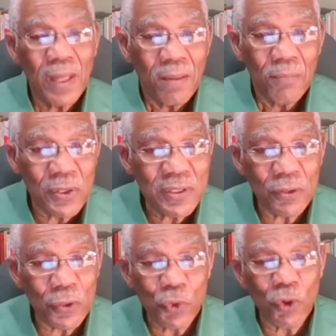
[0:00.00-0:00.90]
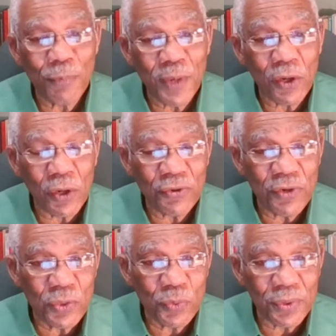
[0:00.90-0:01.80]
most of those European
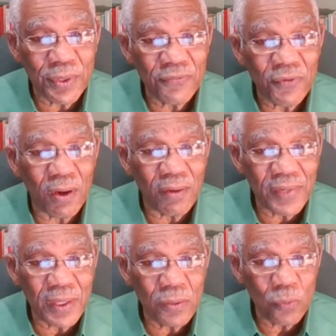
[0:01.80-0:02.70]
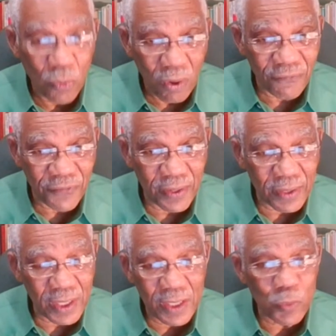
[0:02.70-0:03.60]
countries were involved in warfare
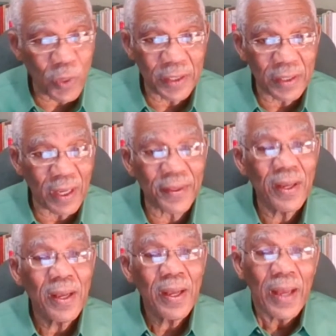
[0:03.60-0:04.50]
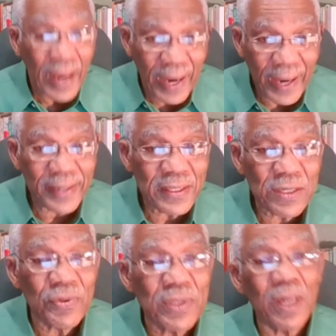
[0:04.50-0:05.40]
against one another. And as a
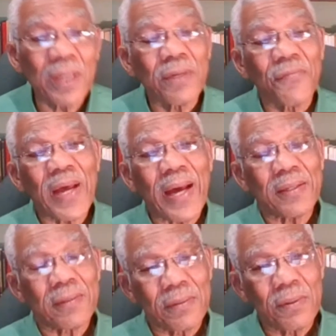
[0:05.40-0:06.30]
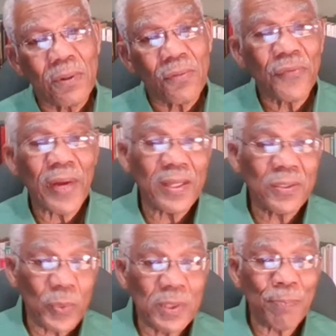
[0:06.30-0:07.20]
result of that, France
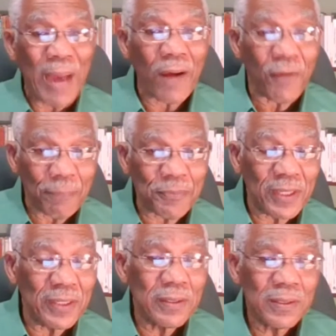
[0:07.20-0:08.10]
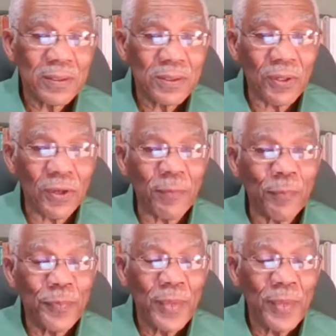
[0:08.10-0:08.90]
was bankrupted. So